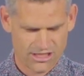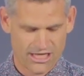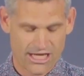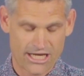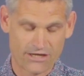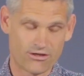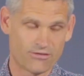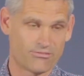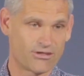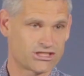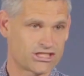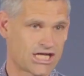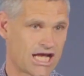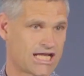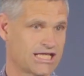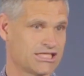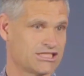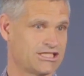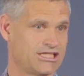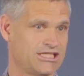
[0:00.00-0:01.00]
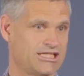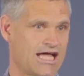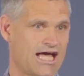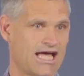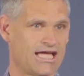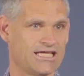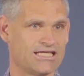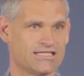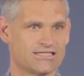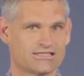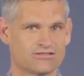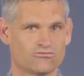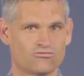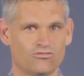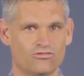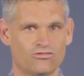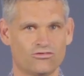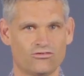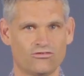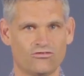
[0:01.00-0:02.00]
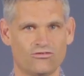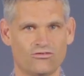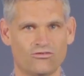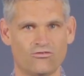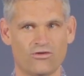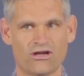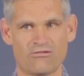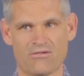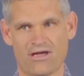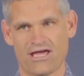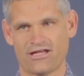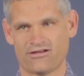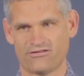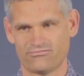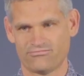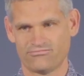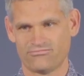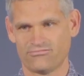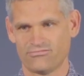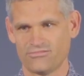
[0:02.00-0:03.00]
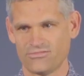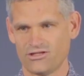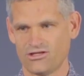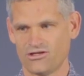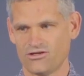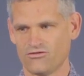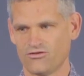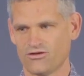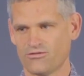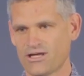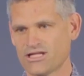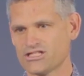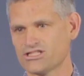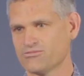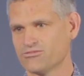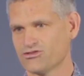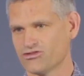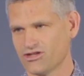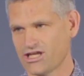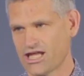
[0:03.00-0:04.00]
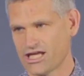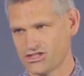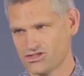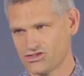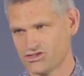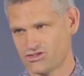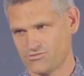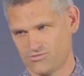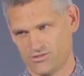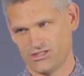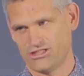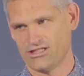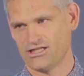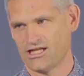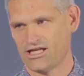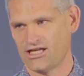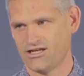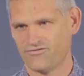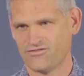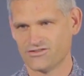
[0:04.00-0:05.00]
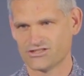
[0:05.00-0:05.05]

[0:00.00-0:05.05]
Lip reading: Anyway, my challenge today is, what about some of the relationships in your life?